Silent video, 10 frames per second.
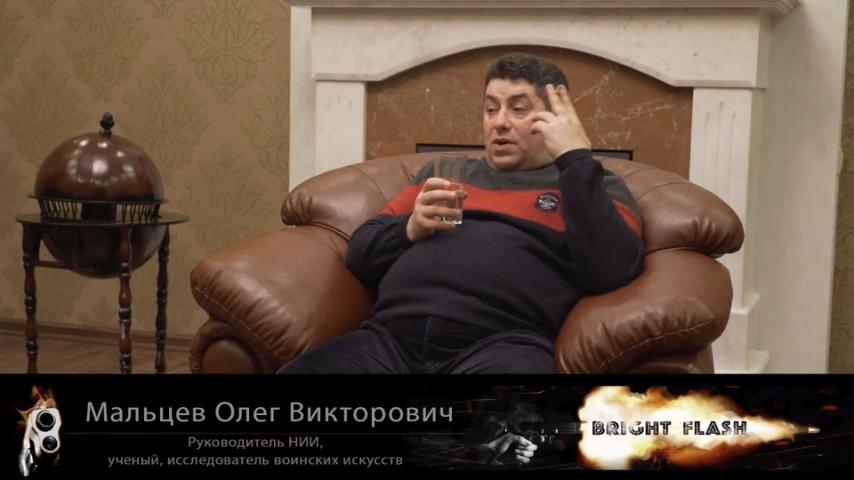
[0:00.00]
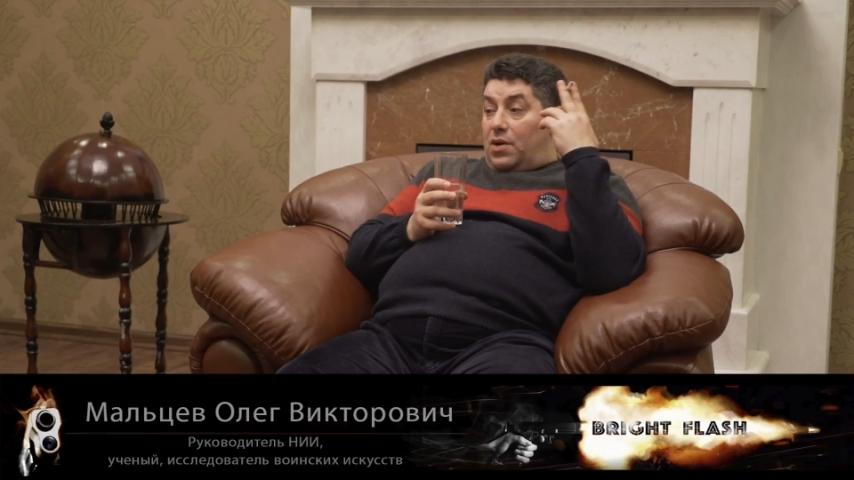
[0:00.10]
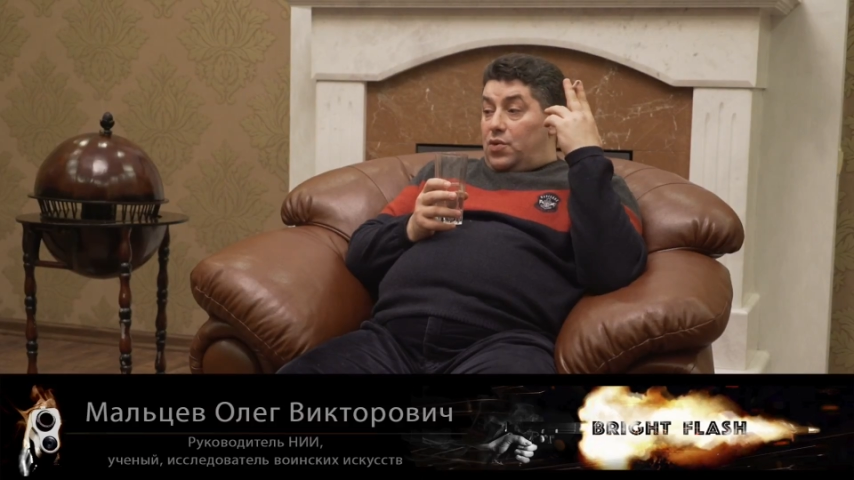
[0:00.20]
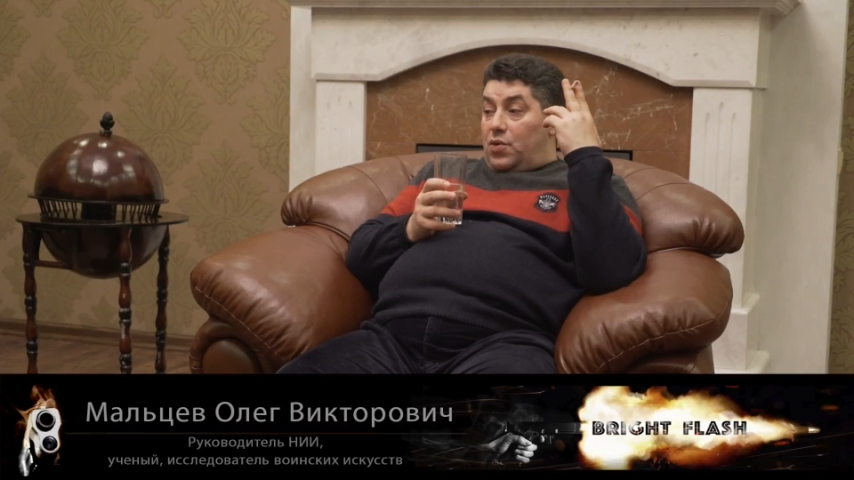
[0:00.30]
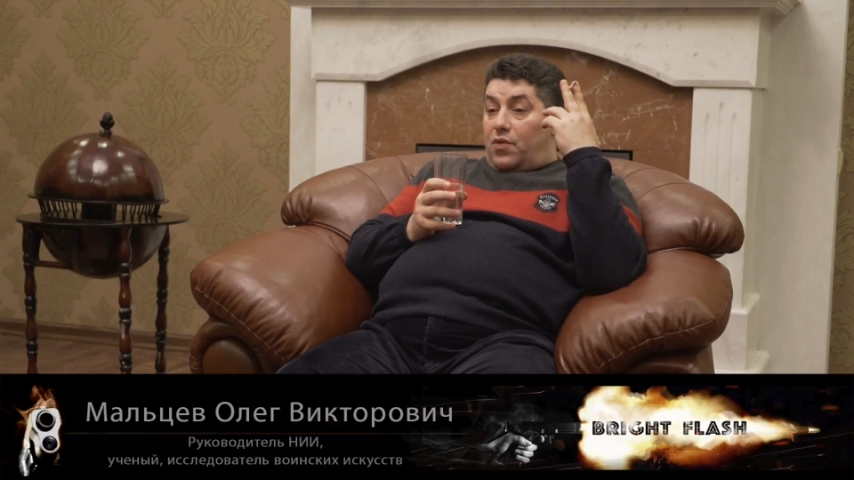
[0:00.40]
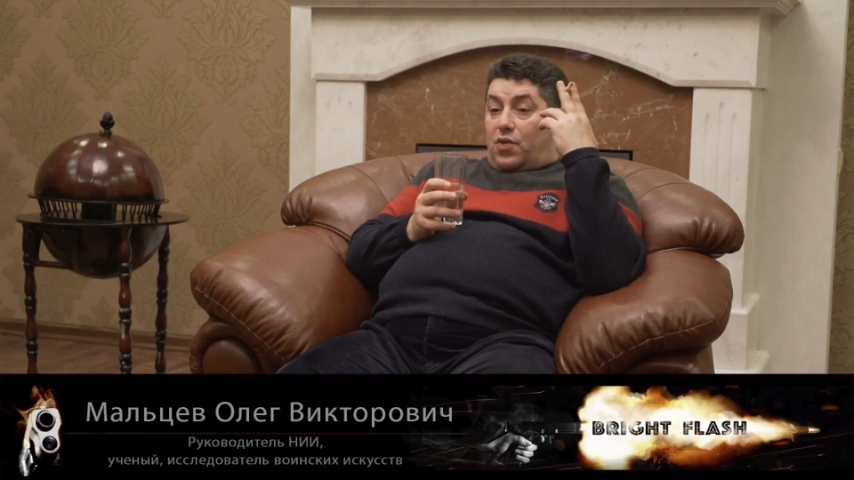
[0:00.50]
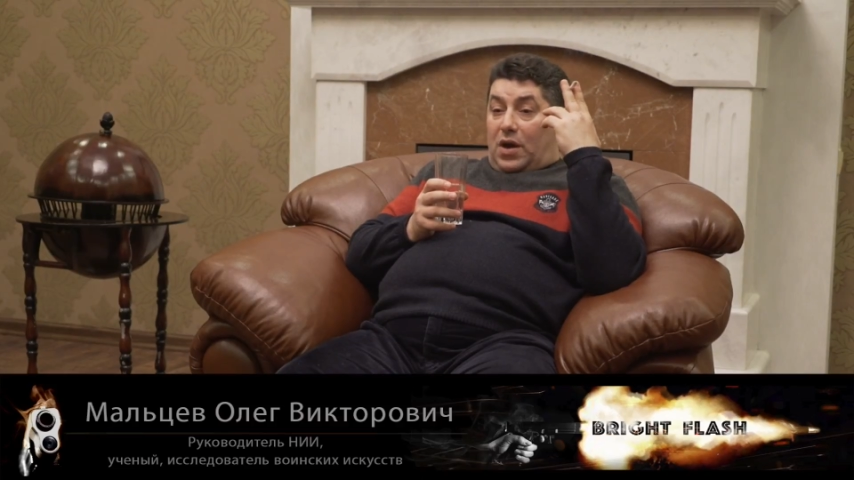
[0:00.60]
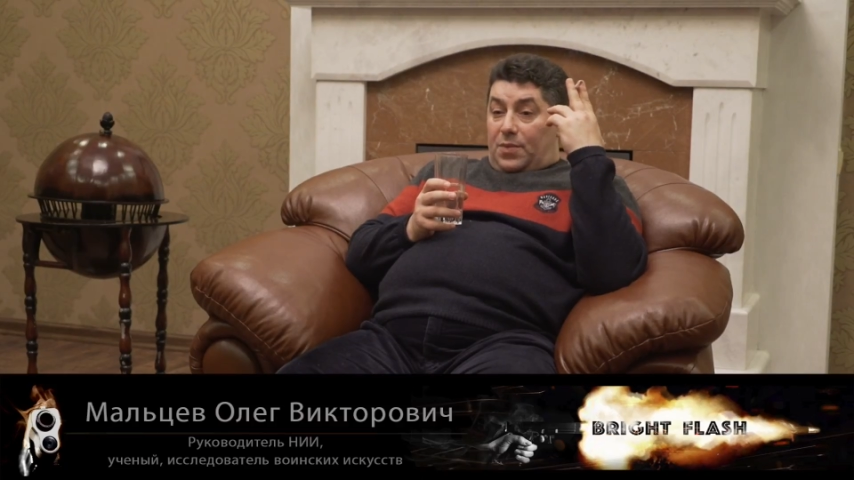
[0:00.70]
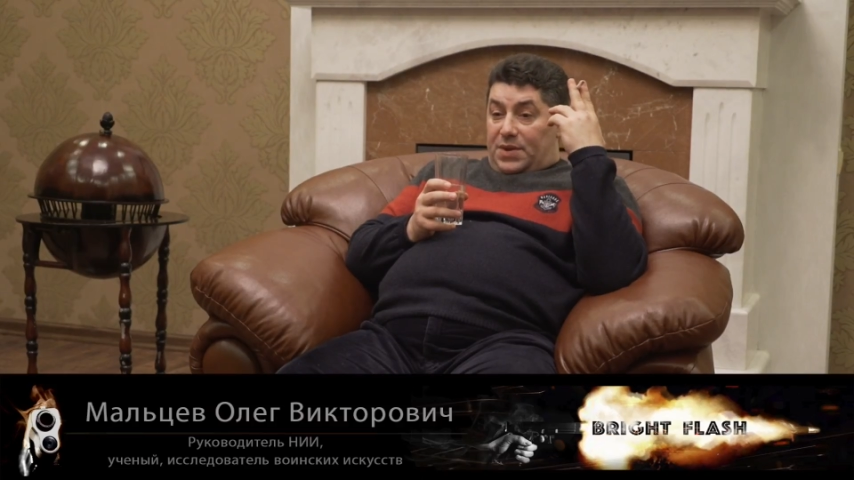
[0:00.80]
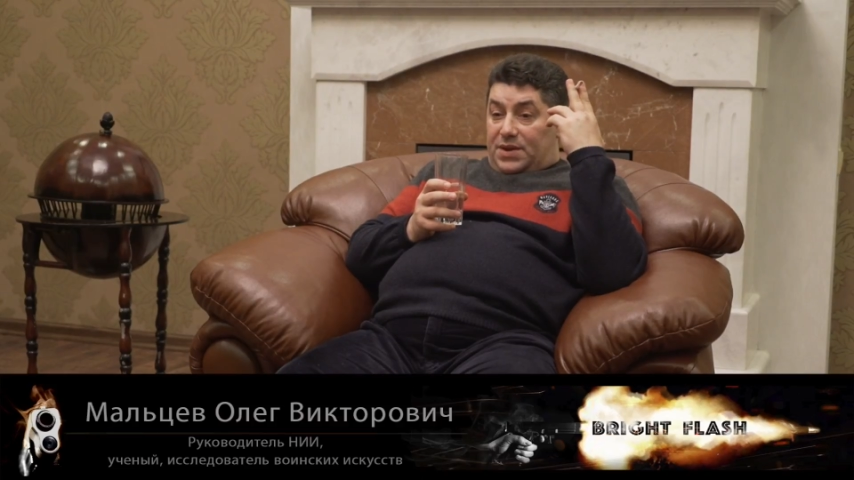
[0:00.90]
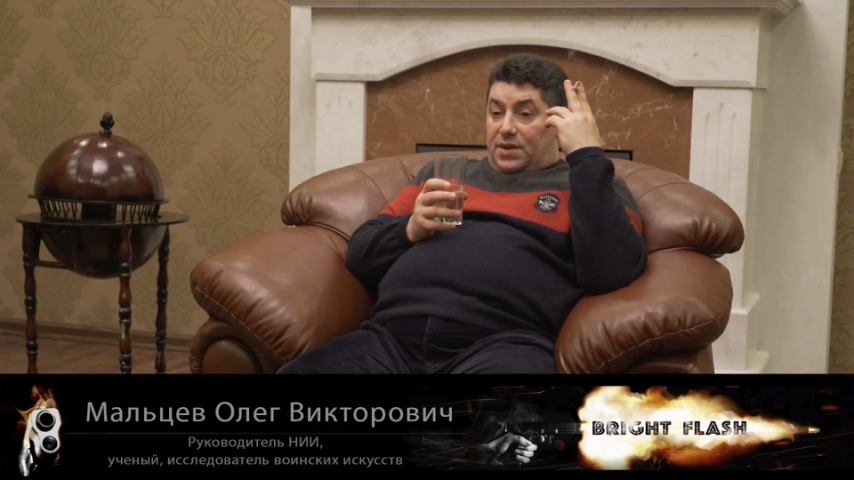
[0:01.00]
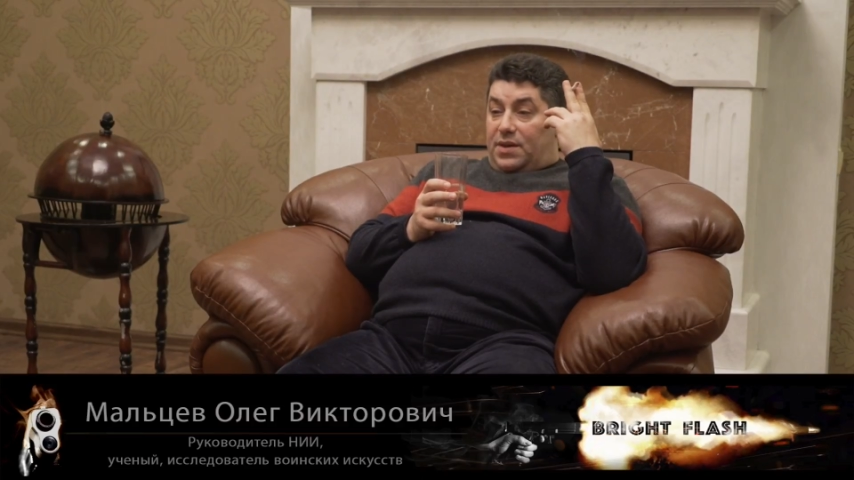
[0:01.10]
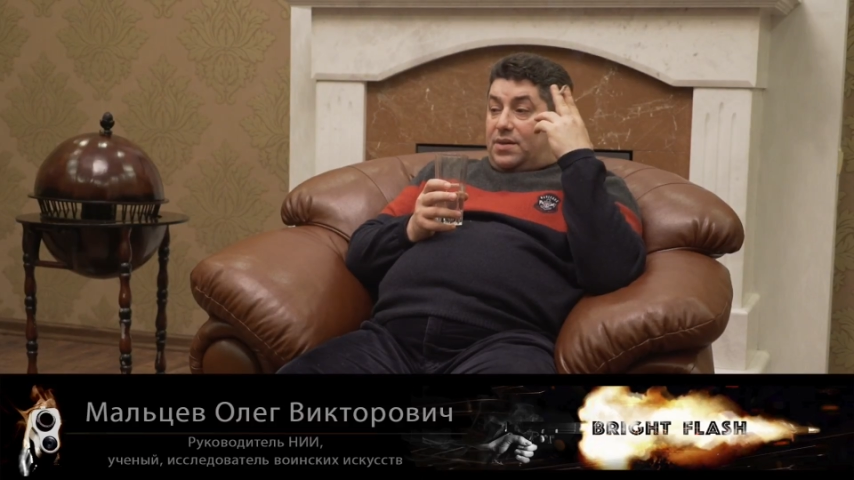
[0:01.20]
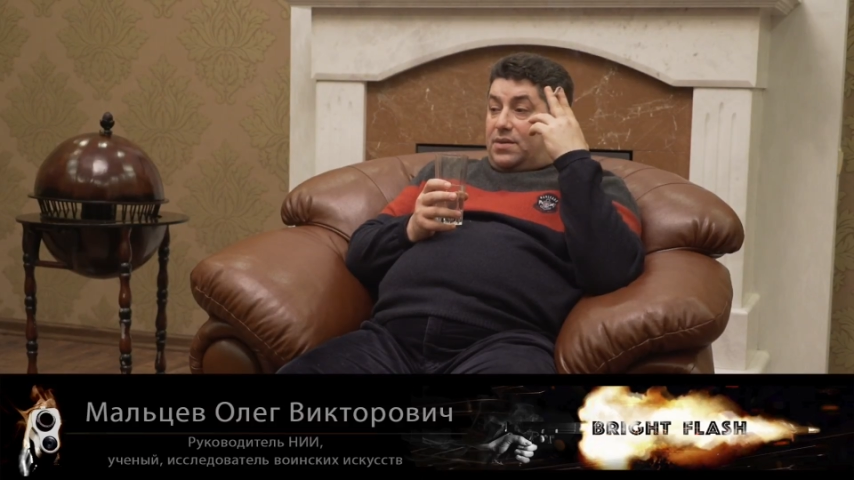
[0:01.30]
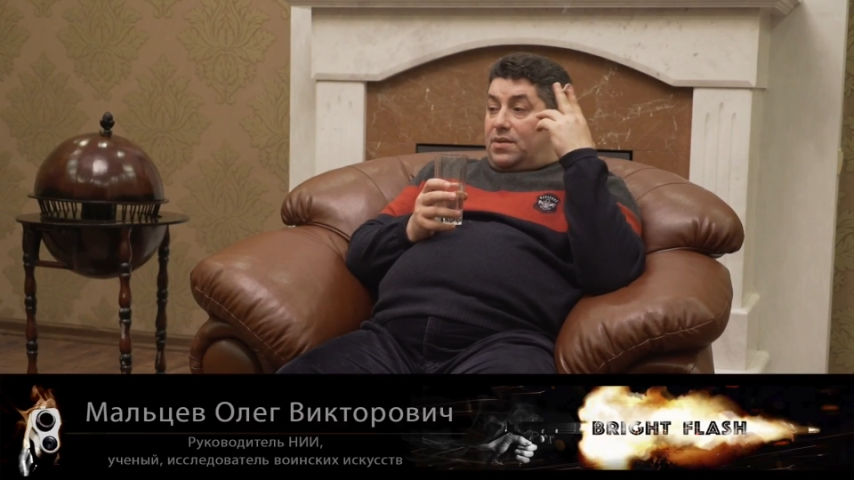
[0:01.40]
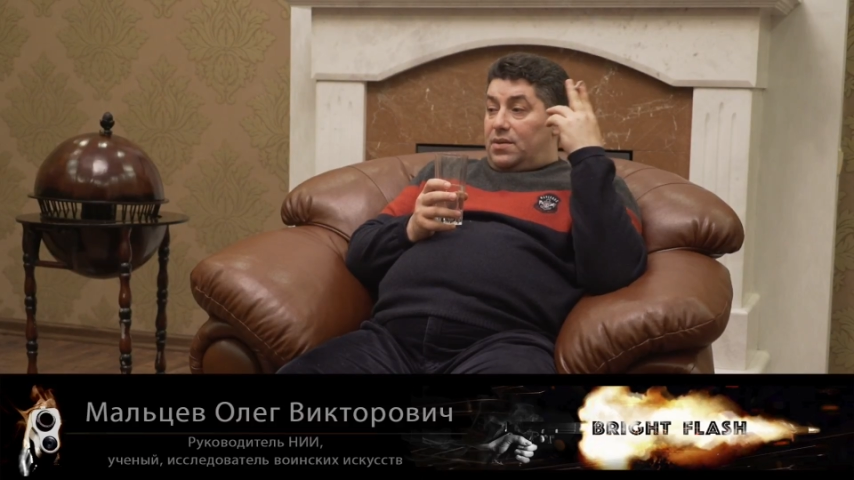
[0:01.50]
you can make him feel